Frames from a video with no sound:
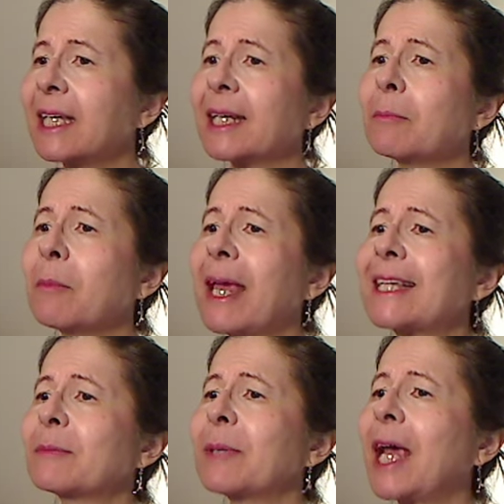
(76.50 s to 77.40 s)
It
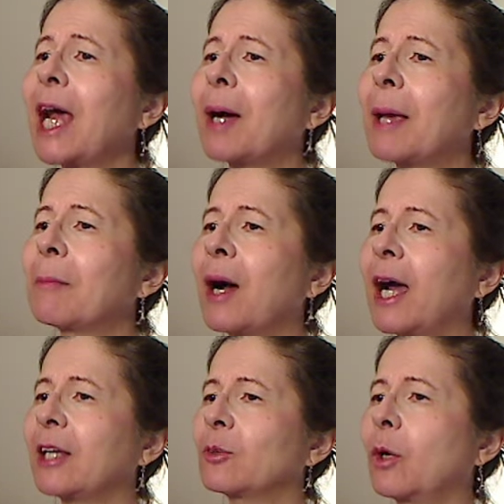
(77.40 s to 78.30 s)
amazed me how my
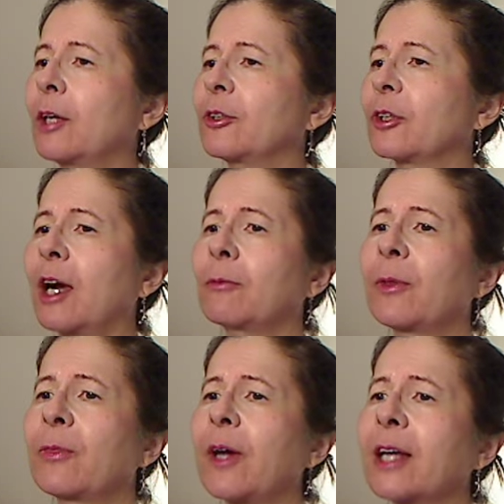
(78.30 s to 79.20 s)
mind wandered off
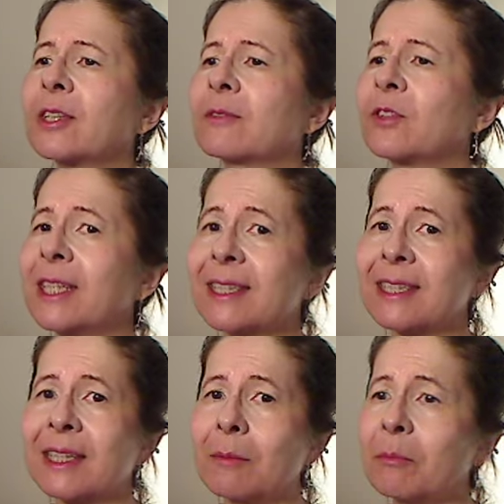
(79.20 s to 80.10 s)
with thoughts of
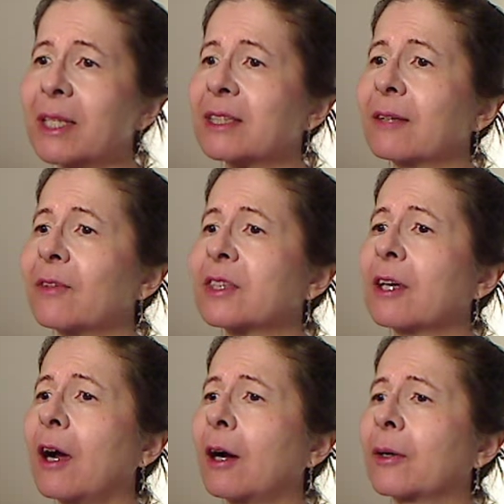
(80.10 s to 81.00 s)
Jesus in the midst of
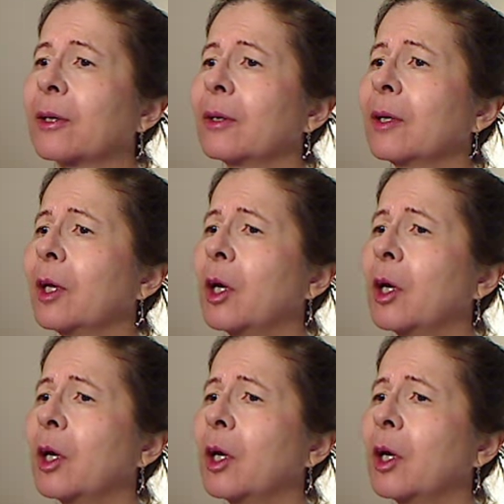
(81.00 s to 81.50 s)
this horror,